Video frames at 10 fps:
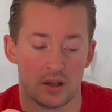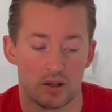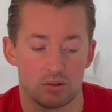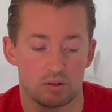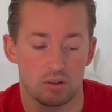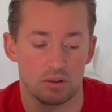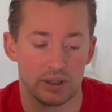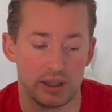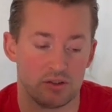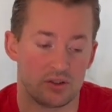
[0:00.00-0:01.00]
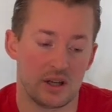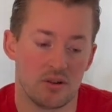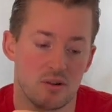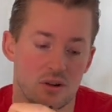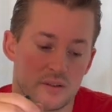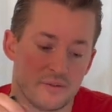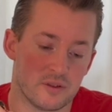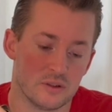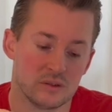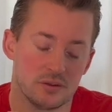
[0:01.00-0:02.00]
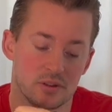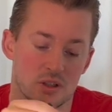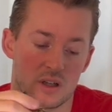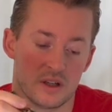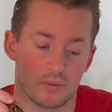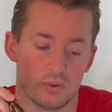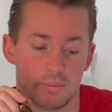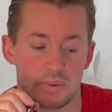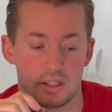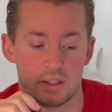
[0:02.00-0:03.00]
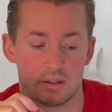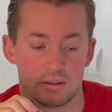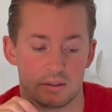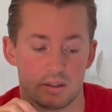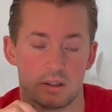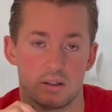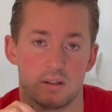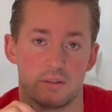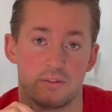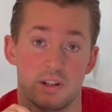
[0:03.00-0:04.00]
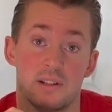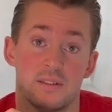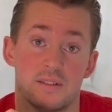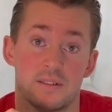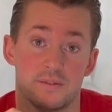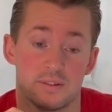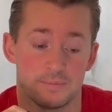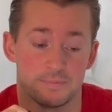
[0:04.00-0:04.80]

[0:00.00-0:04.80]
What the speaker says: So in general the front of the car will be fairly stiff.